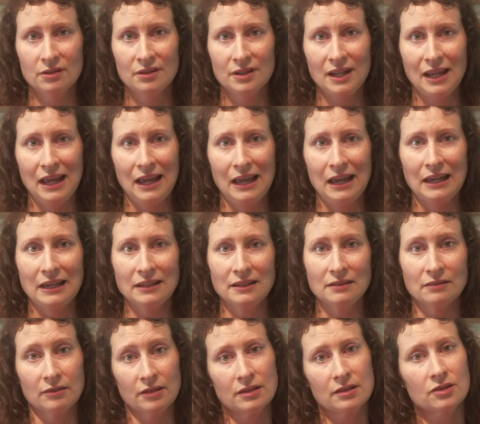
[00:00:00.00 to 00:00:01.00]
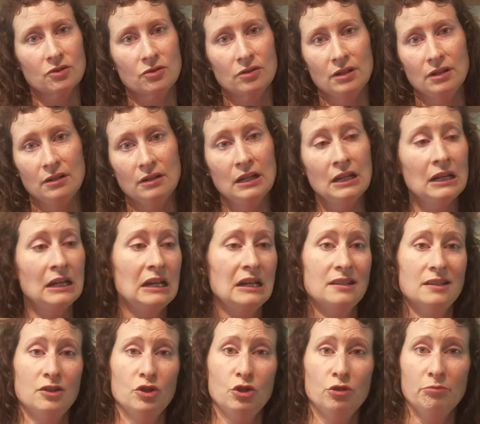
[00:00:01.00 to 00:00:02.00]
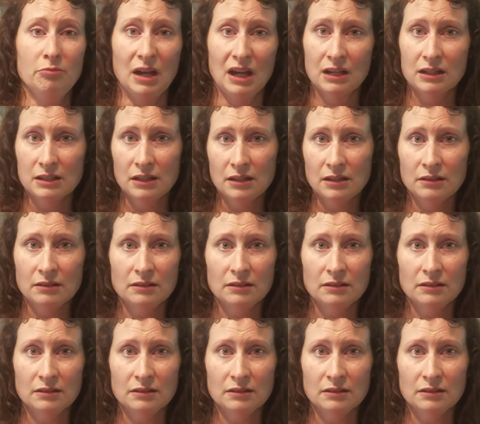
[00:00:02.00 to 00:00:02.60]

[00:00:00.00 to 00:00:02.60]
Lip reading: And glycerin is a humectant.